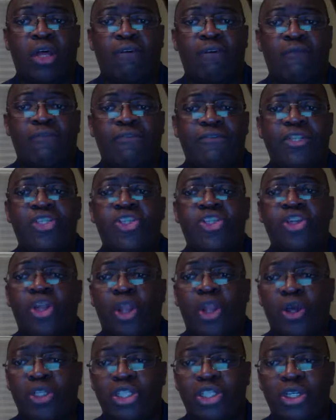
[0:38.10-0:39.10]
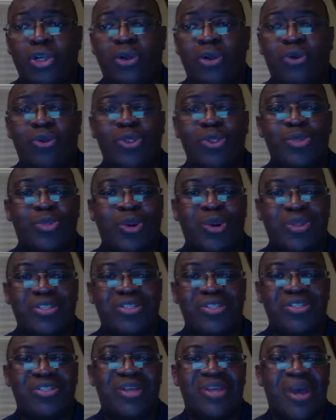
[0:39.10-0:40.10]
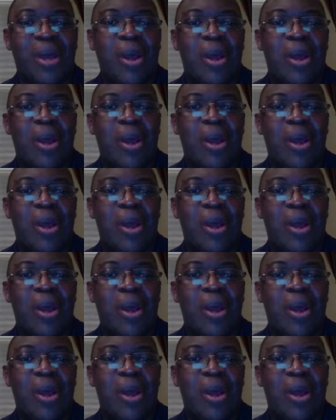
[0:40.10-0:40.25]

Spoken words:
physiological responses,